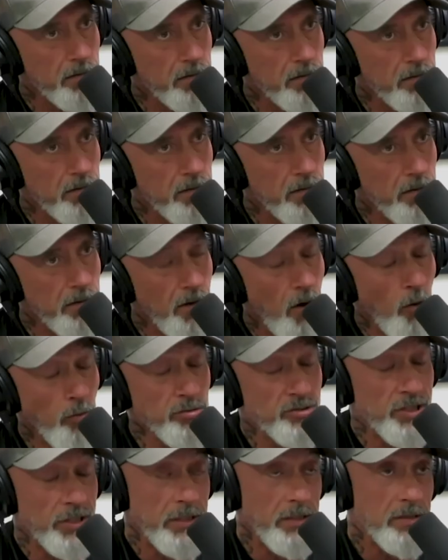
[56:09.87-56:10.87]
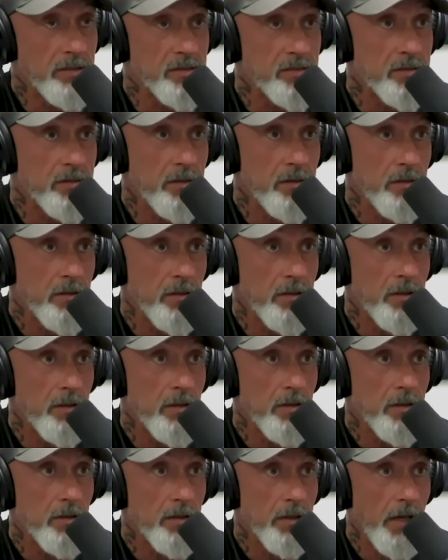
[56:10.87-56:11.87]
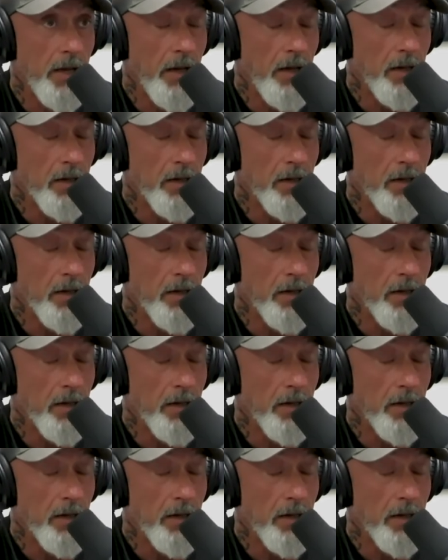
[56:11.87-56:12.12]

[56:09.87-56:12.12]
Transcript: so that's oh, almost oh, like two or three. Yeah,